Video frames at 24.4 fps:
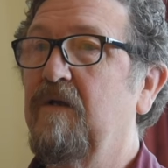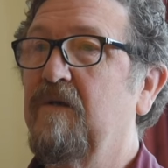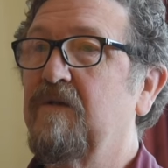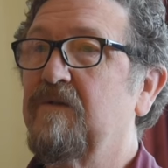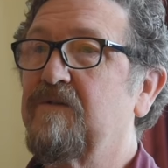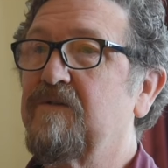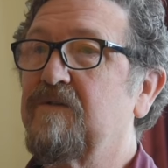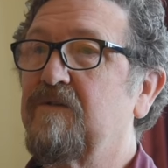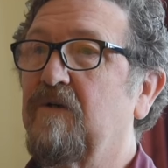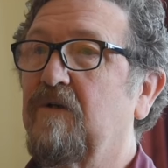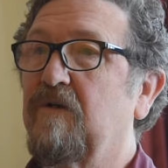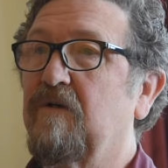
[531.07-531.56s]

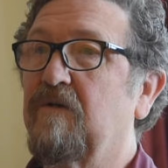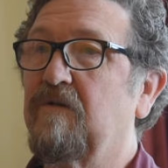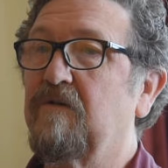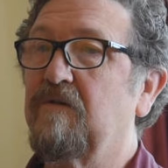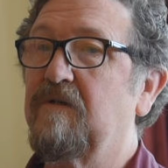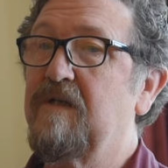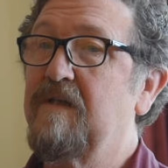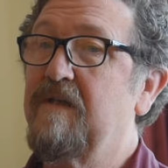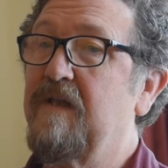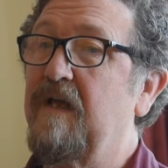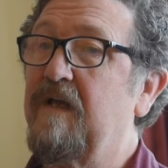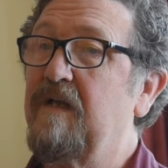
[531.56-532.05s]
So,
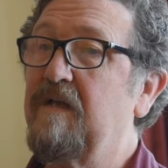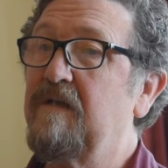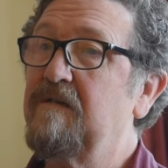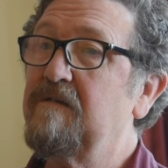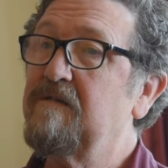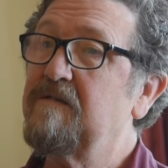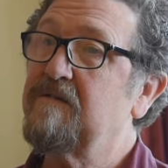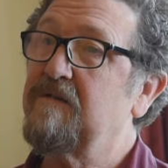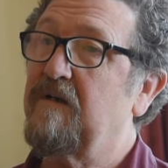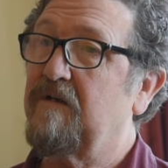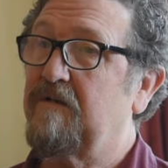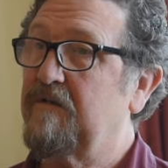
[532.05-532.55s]
and they
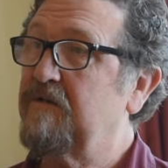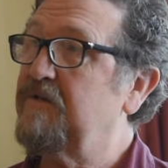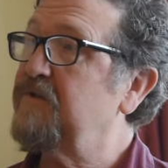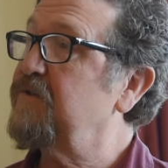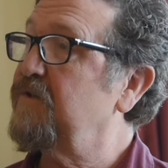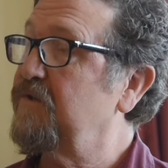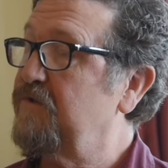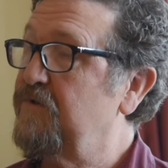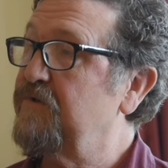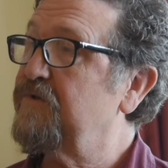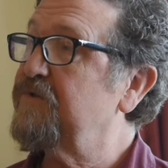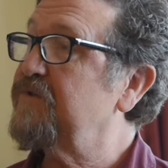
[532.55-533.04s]
started to
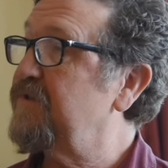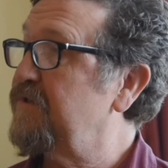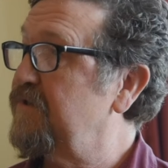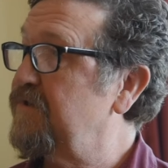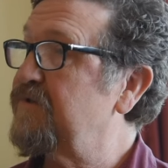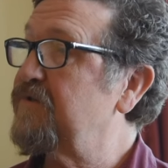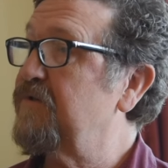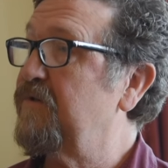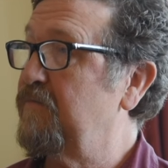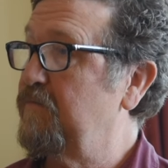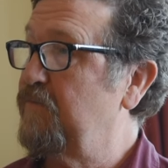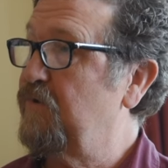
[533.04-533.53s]
use this
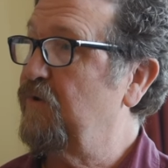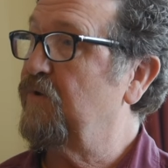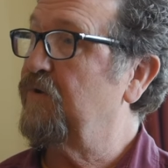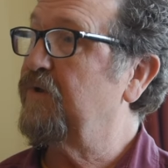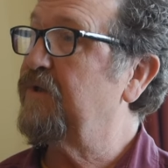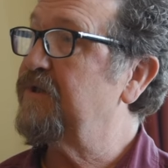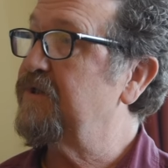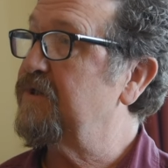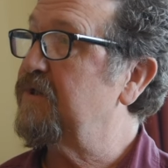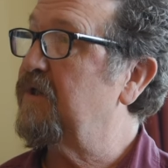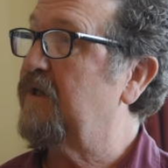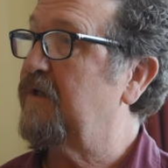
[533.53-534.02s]
term,
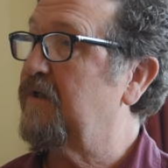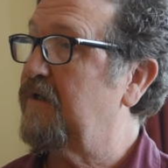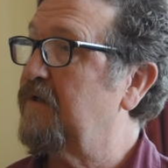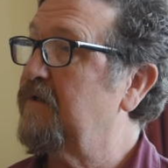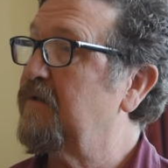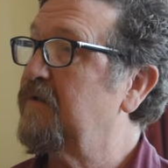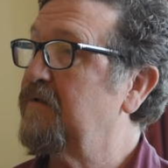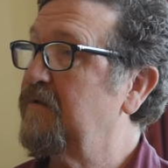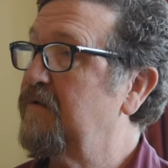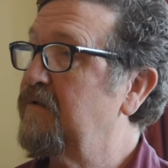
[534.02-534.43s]
Yogācāra.